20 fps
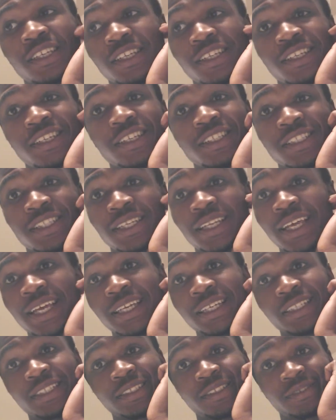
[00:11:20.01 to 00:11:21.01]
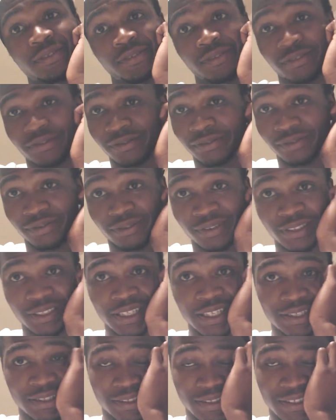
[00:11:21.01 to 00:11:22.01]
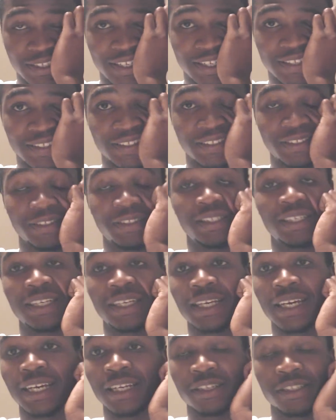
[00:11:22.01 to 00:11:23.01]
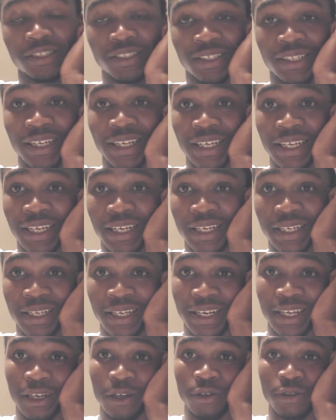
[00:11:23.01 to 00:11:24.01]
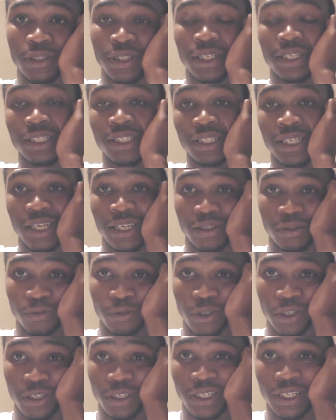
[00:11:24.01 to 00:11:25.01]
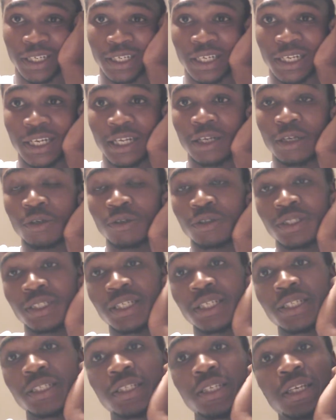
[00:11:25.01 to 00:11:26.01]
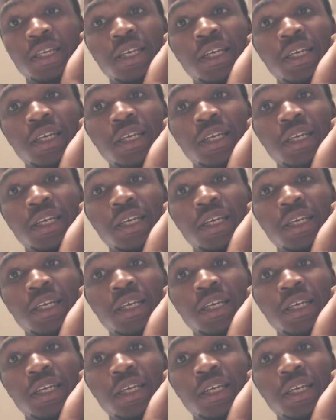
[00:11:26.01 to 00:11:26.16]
like that God doesn't like anything that goes against God's word, anything that goes against